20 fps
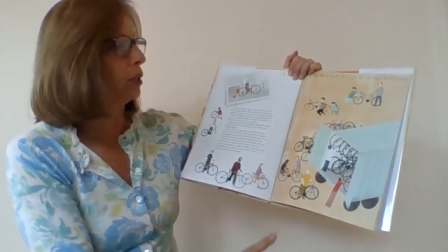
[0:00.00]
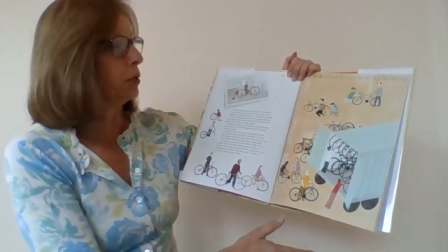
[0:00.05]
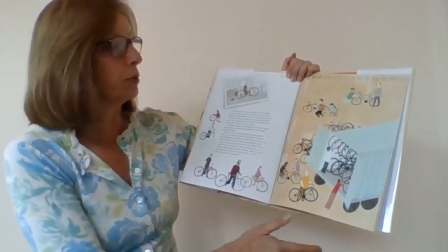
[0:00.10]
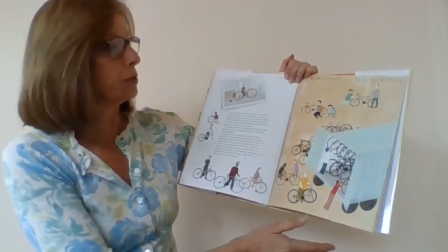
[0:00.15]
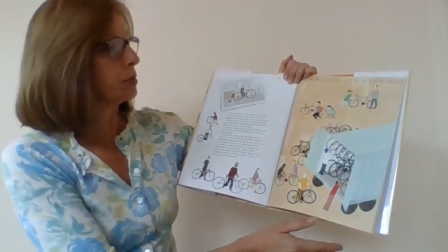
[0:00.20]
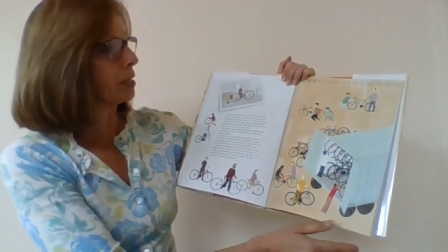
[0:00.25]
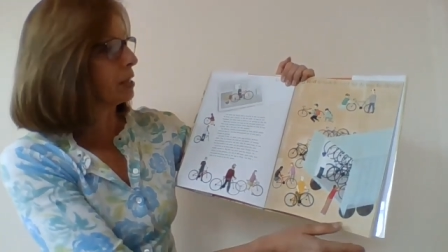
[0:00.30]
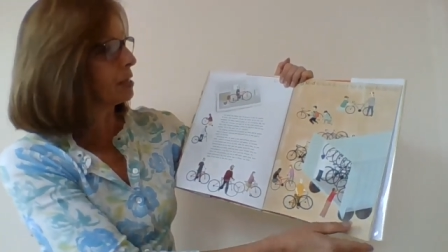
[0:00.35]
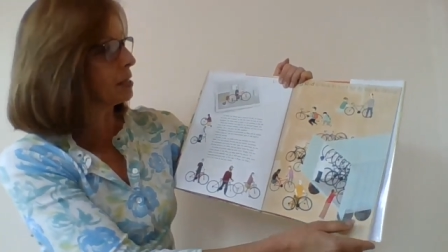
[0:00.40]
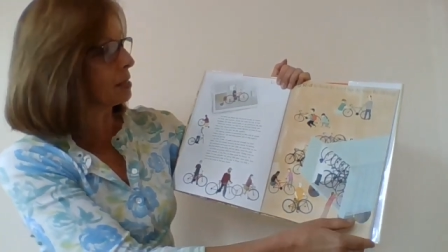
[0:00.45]

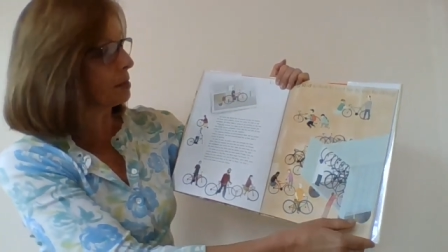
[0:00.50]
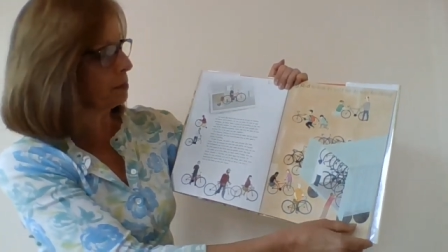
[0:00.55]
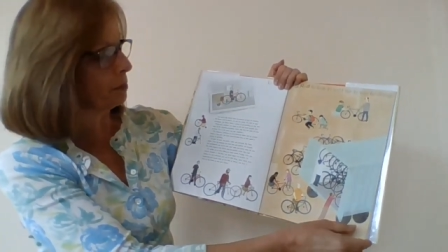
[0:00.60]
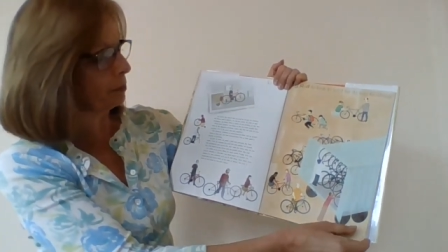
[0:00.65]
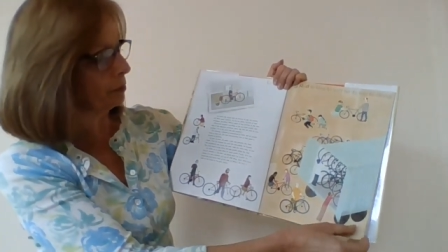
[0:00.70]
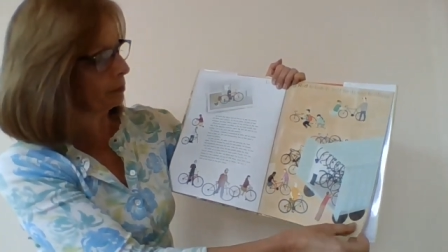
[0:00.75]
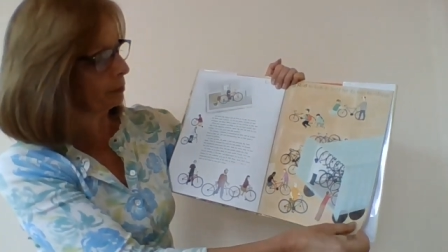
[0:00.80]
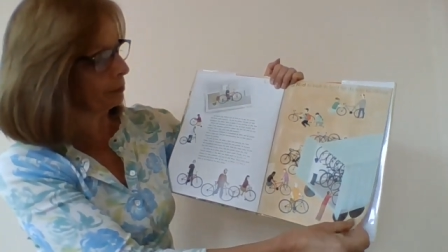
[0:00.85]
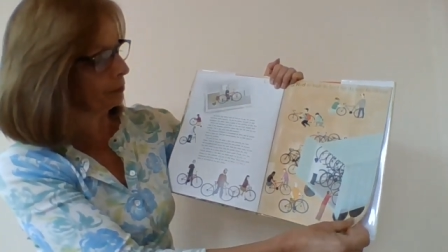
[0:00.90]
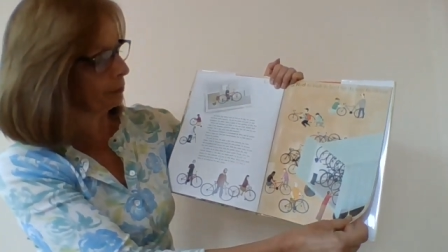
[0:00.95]
closes.
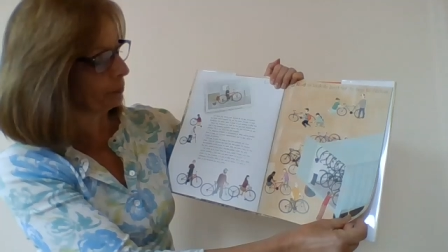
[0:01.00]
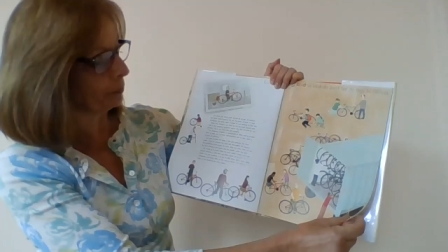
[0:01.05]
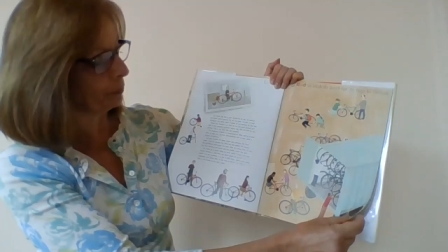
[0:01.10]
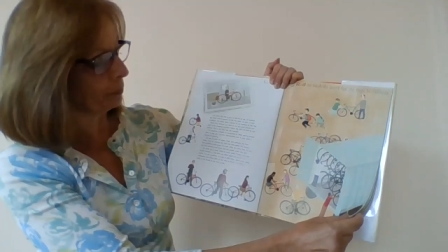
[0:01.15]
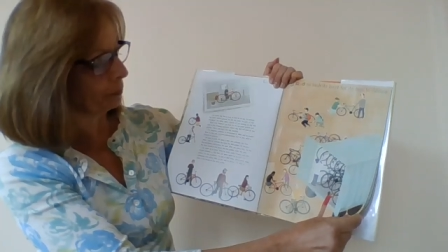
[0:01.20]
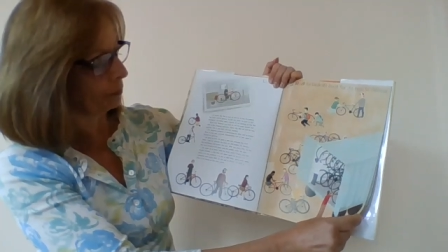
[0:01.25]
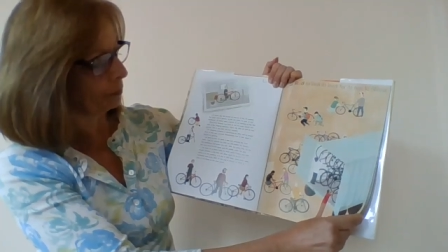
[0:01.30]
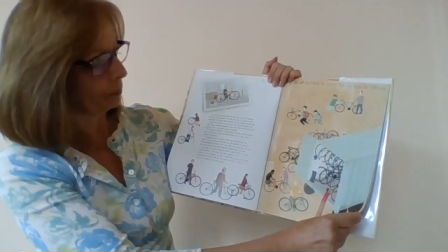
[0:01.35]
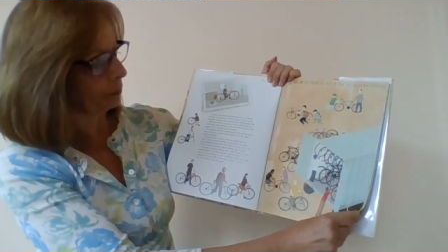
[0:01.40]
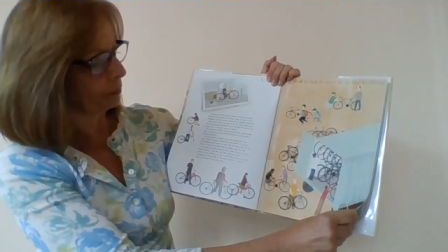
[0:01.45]

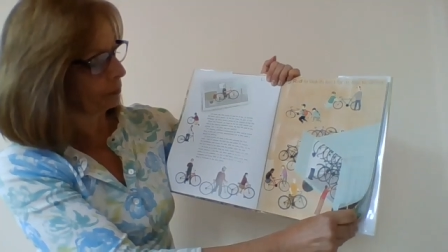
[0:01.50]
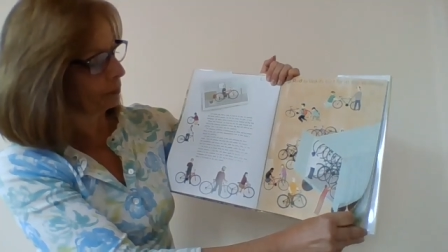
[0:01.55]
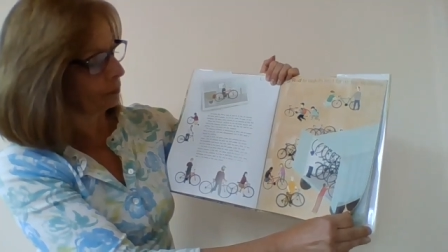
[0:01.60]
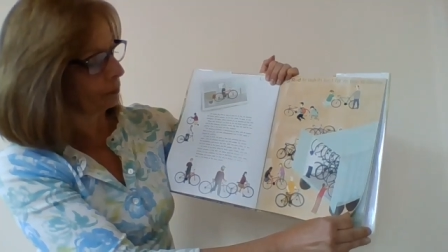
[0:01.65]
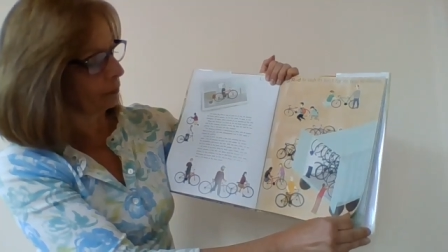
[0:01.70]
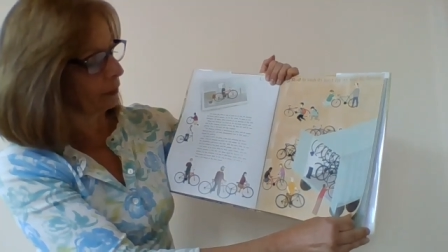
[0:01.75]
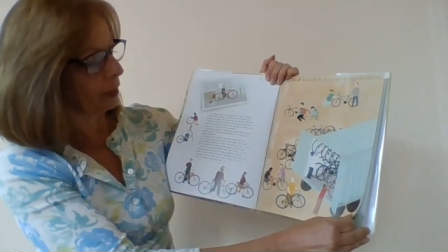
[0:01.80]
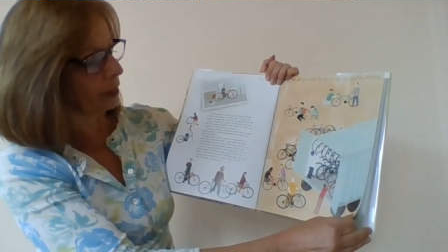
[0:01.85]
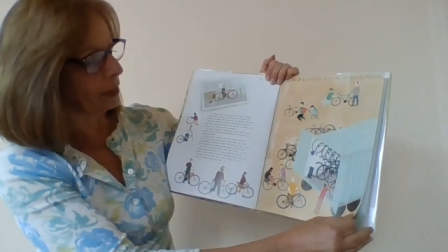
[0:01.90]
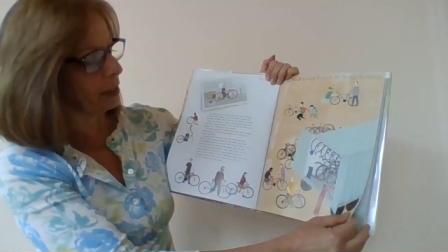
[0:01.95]

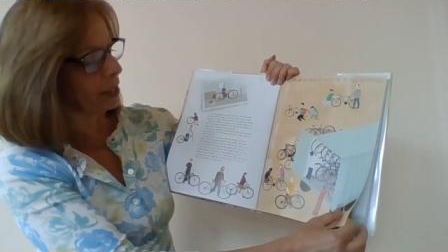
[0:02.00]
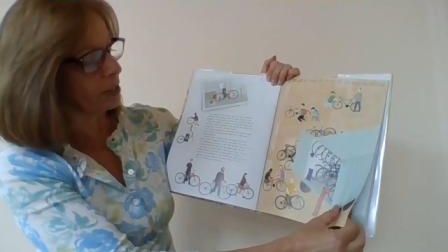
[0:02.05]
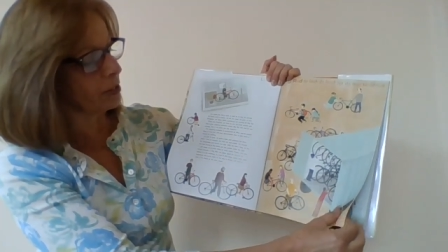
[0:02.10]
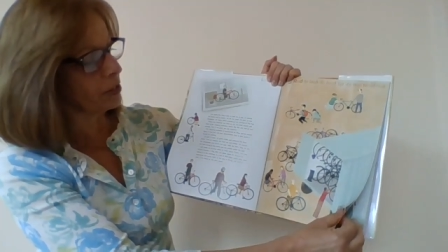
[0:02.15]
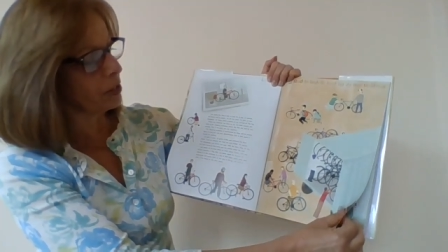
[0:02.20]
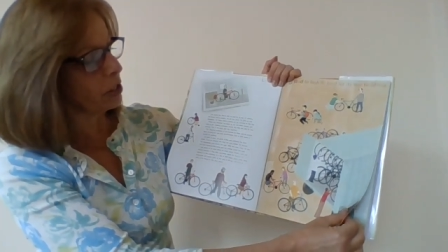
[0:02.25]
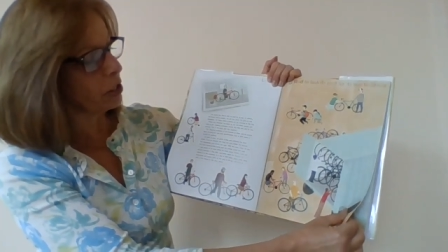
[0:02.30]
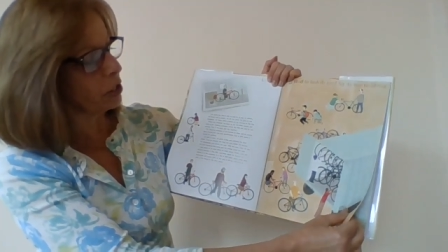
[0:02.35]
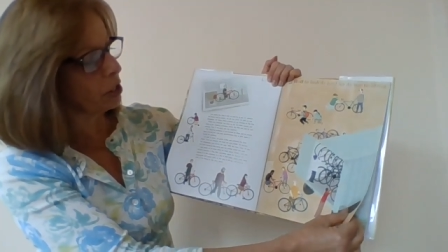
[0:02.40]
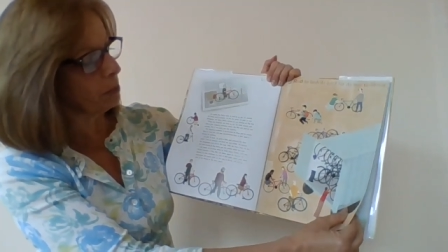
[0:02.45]

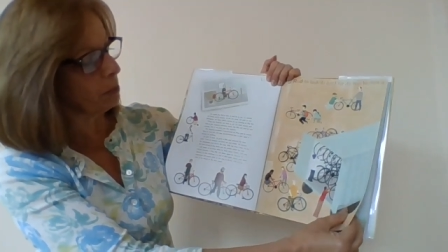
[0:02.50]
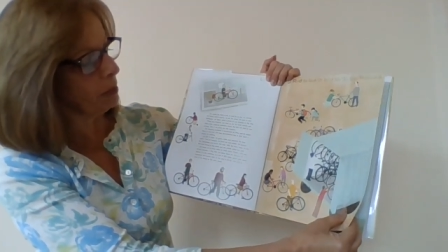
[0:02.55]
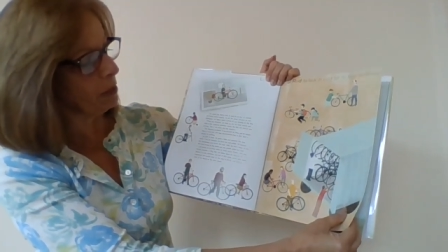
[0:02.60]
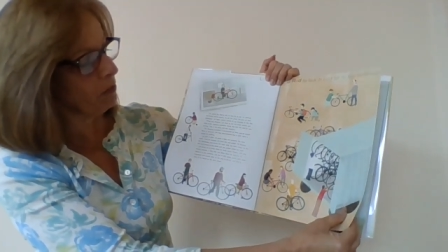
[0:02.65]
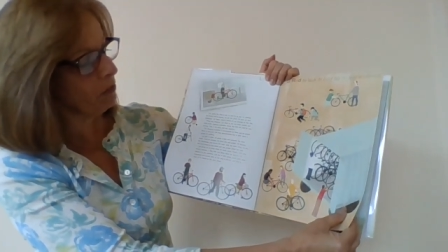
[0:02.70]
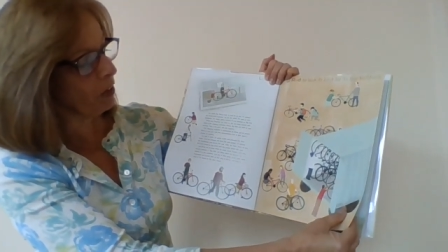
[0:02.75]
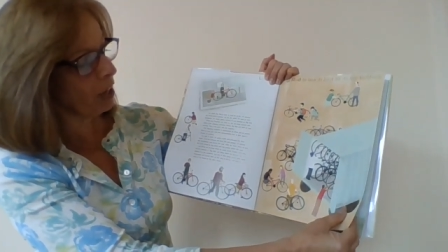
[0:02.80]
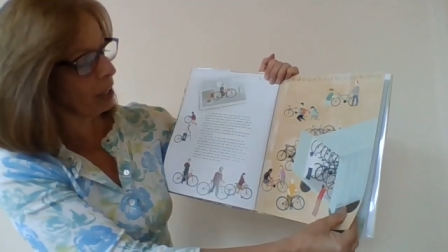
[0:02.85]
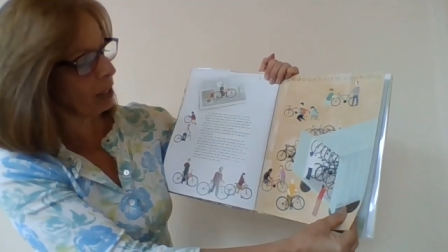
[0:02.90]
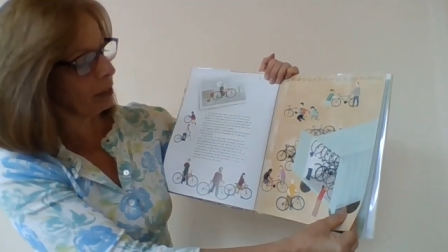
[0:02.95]
There's the
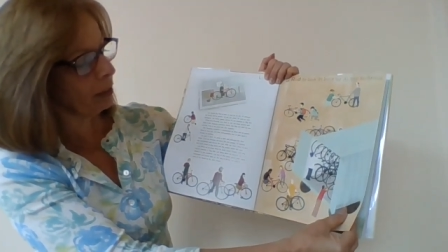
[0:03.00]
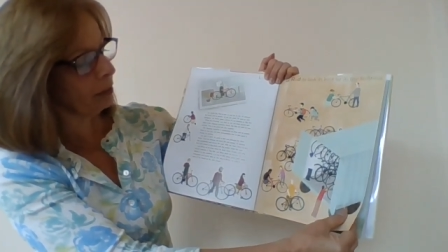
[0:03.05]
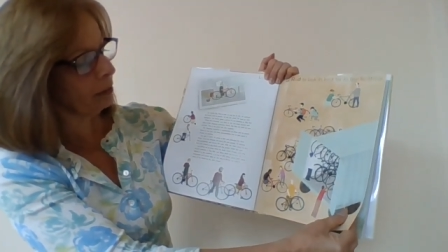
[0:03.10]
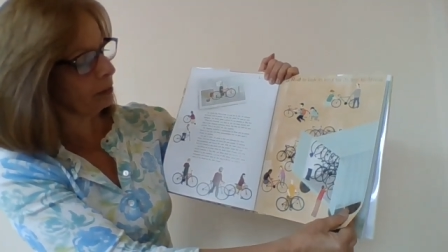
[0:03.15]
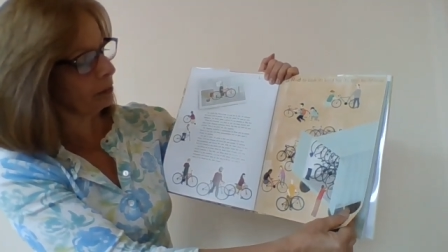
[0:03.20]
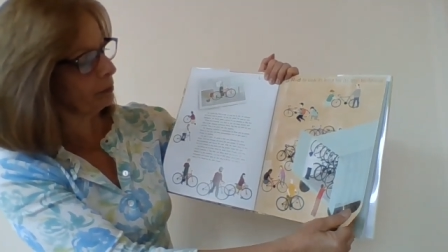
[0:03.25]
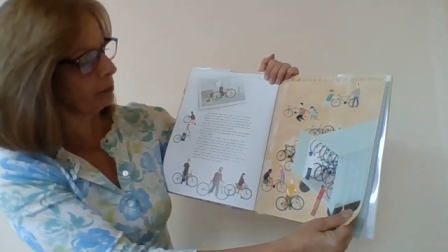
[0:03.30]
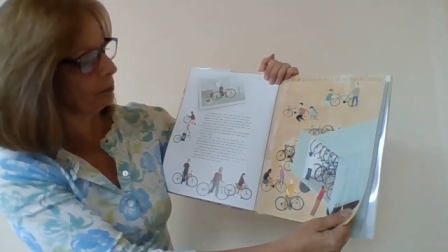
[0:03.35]
shipping van.